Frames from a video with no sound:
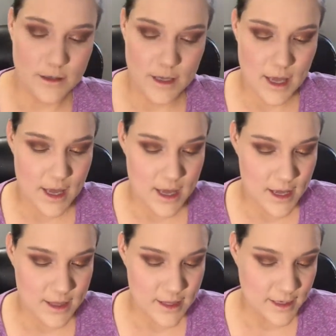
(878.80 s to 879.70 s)

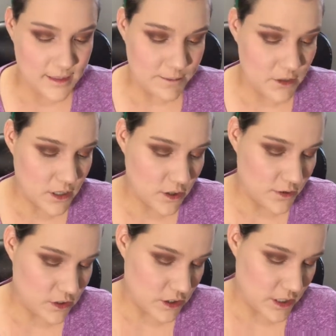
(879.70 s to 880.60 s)
Okay, next I'm gonna go
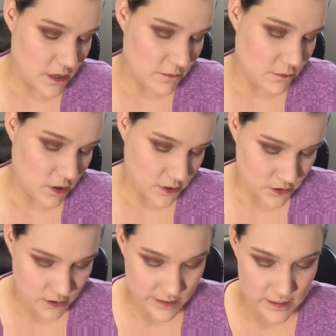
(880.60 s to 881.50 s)
into the
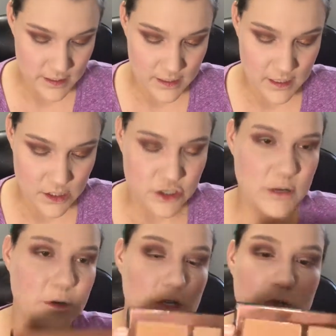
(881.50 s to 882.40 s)
bronzer. This has like a
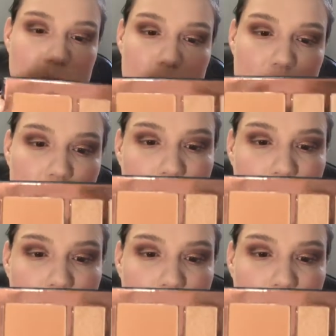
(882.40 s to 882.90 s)
shimmer to it.